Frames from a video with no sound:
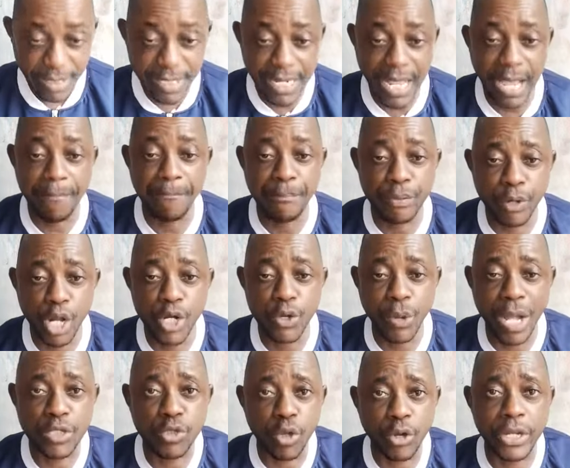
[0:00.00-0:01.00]
The abroad
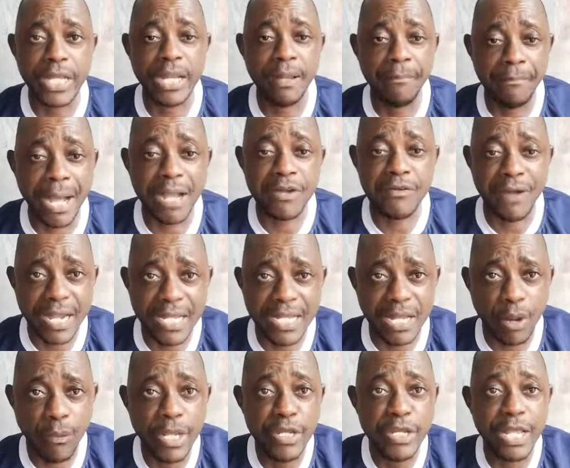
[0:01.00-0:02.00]
you are talking about
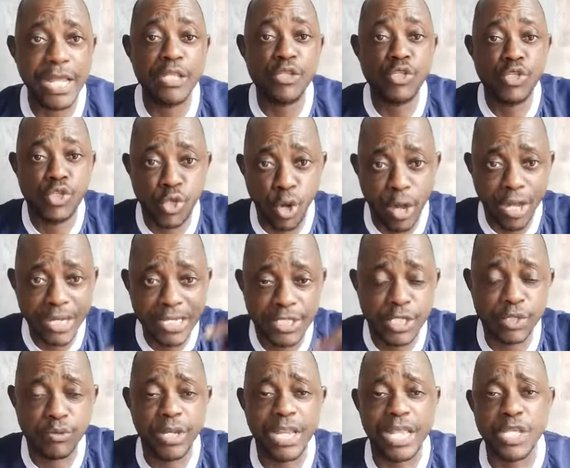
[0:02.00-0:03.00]
right now, we they enjoy. The
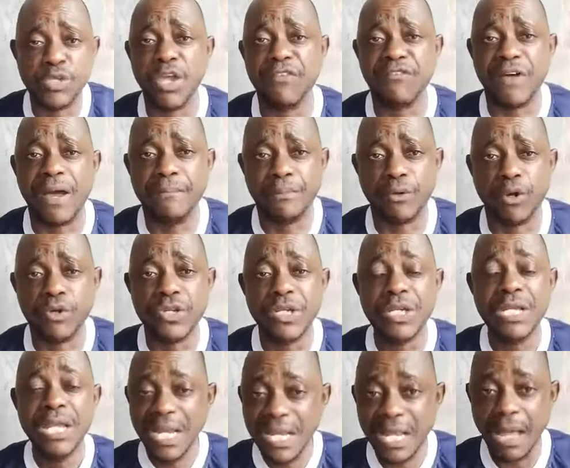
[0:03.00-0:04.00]
things we they enjoy for abroad.
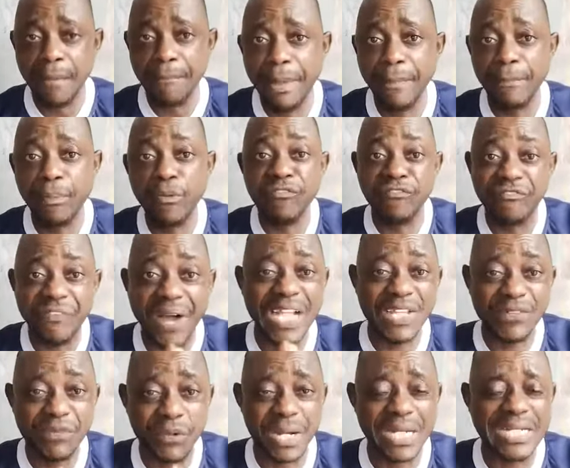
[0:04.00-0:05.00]
Now people
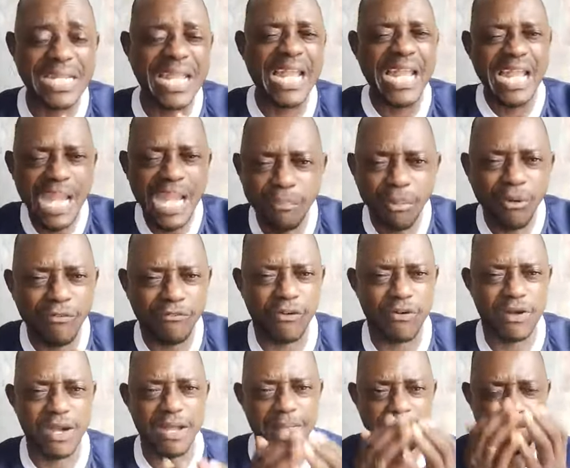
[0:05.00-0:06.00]
fight for it, they labor
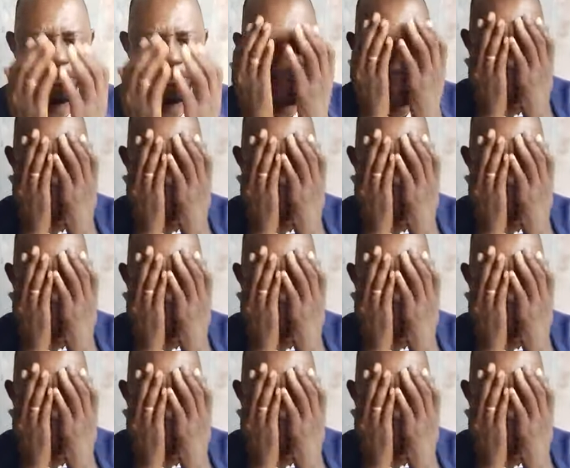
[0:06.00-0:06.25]
for it.